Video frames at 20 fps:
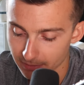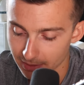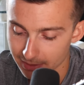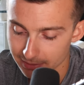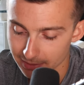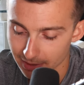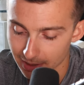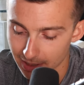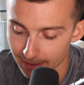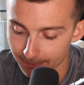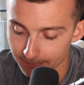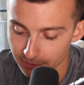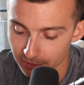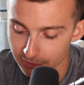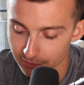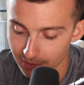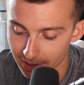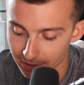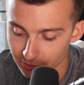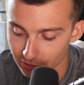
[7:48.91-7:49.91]
These uh,
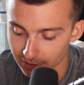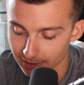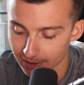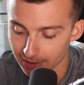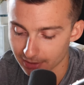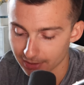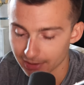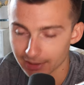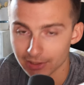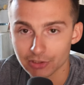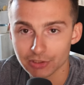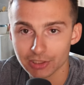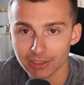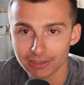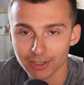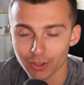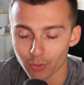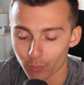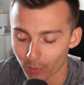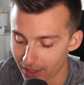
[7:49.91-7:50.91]
options are actually kind of inching
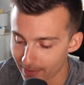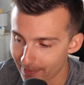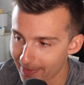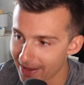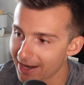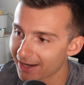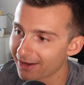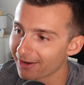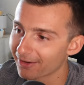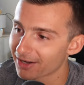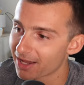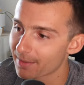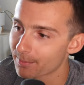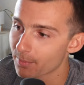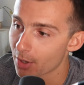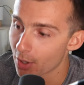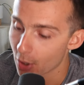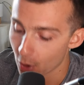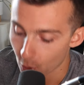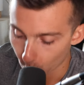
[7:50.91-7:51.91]
their way back on
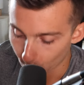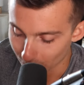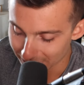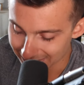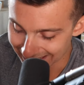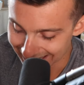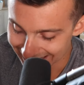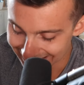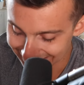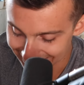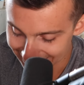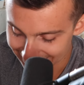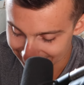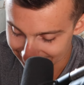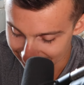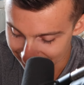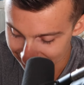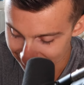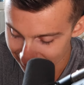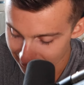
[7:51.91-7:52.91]
up, which I like
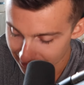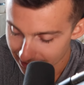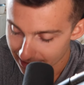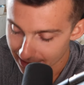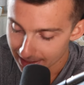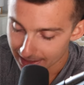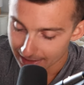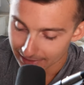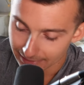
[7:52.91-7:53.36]
to see.